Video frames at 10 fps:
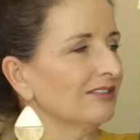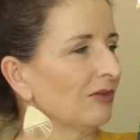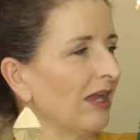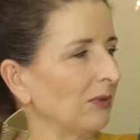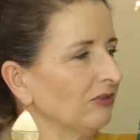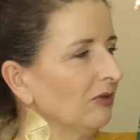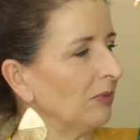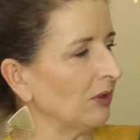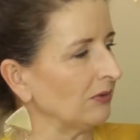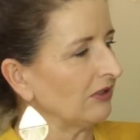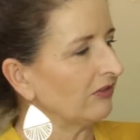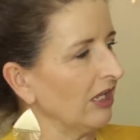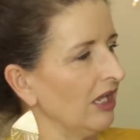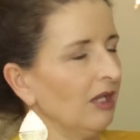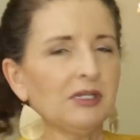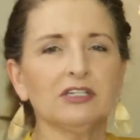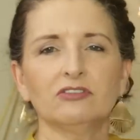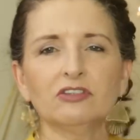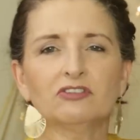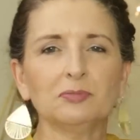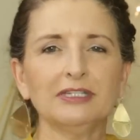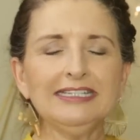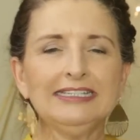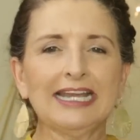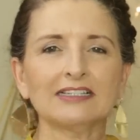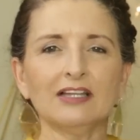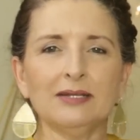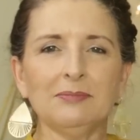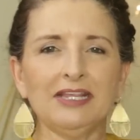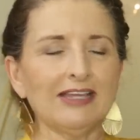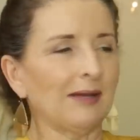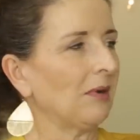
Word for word: So that was a bonus because the split neckline made that